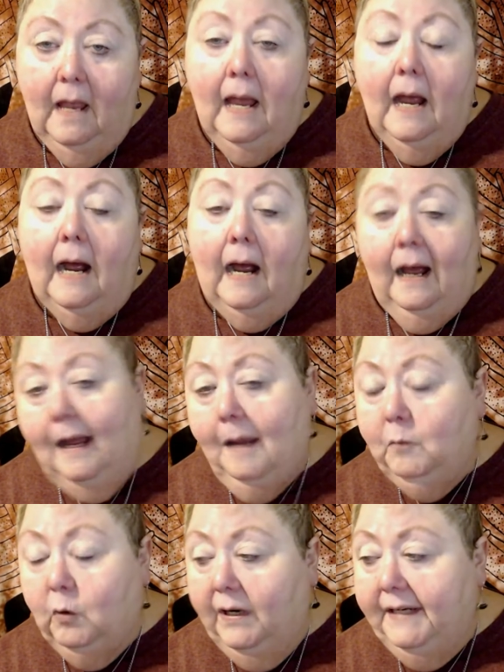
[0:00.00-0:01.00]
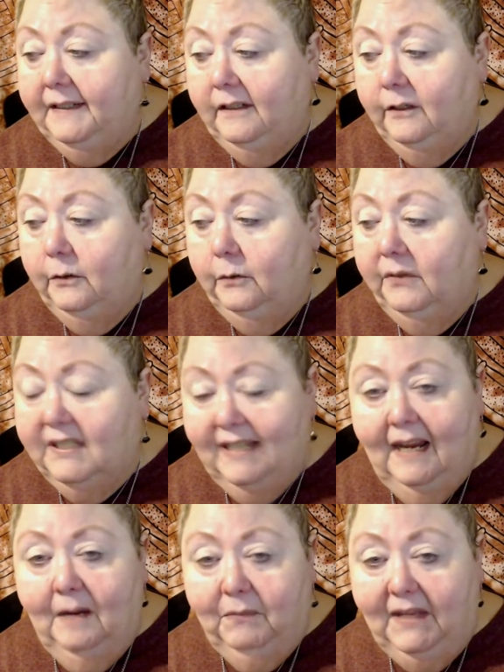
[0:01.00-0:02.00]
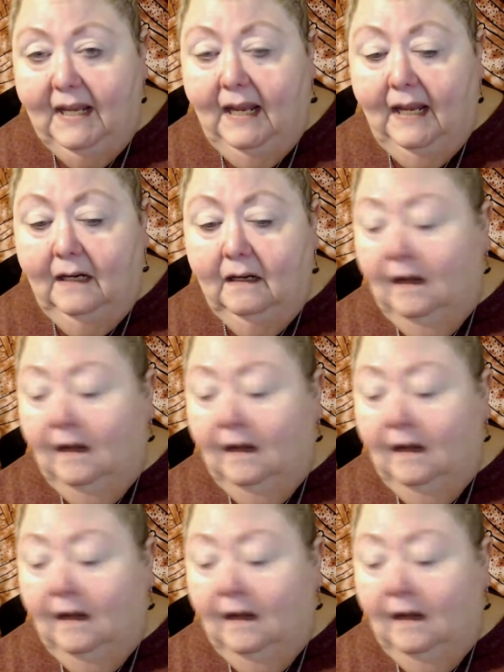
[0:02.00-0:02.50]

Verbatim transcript: I'm going to do the same thing